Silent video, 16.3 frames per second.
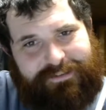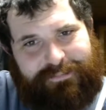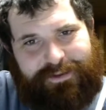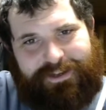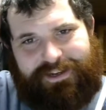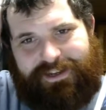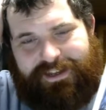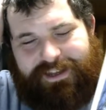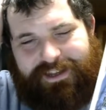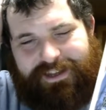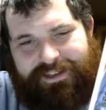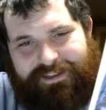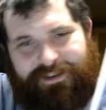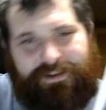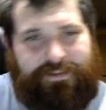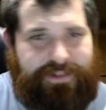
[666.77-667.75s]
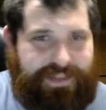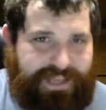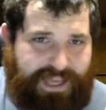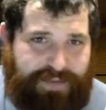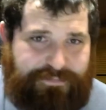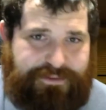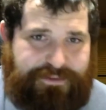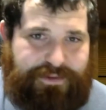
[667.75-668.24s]
But you don't really
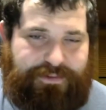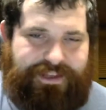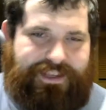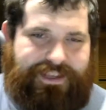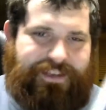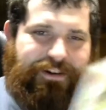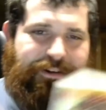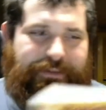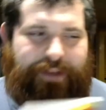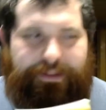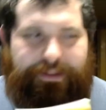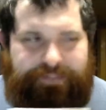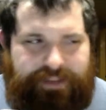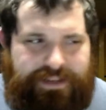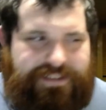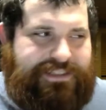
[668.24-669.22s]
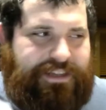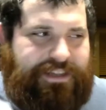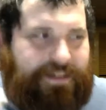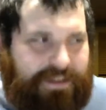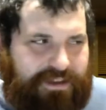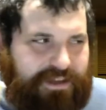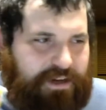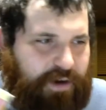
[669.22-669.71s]
have to. Like, you don't have to
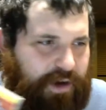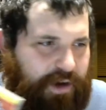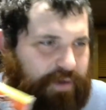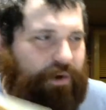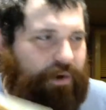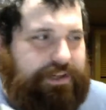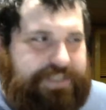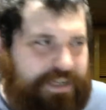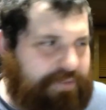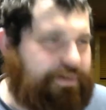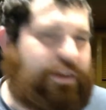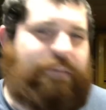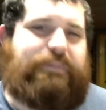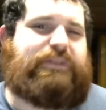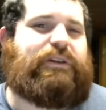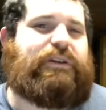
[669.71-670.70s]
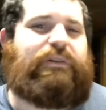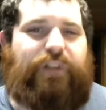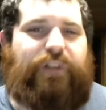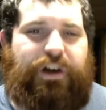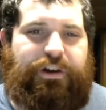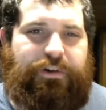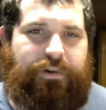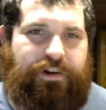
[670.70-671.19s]
necessarily like go out and watch every episode of
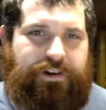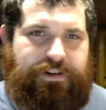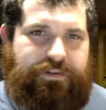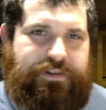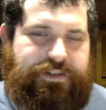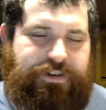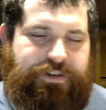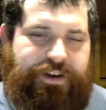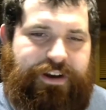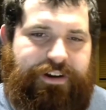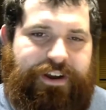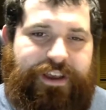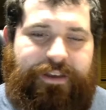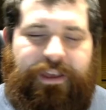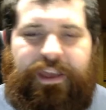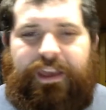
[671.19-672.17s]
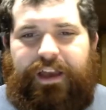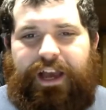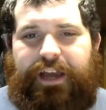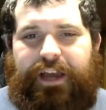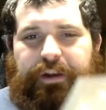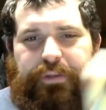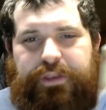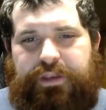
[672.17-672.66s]
Law and Order to enjoy it, right? I
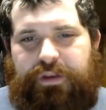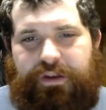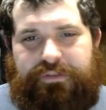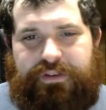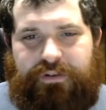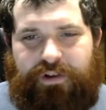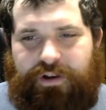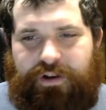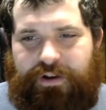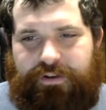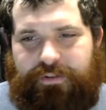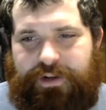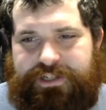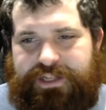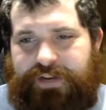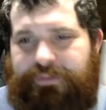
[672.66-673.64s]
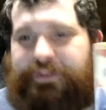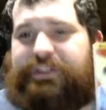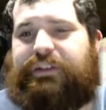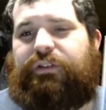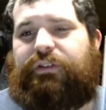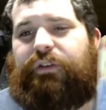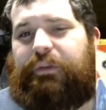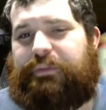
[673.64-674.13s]
don't think you have to go out and watch every
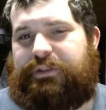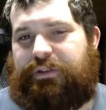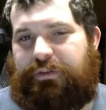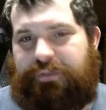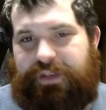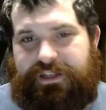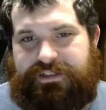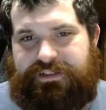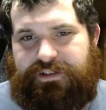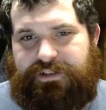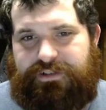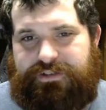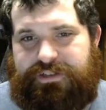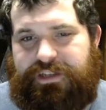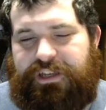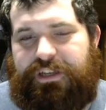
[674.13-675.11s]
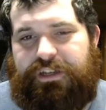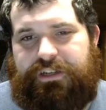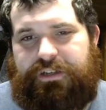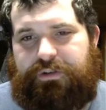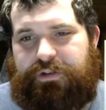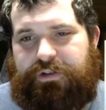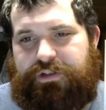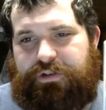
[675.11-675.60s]
single episode of Case Closed
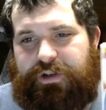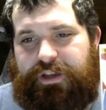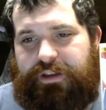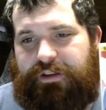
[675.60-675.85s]
to enjoy it.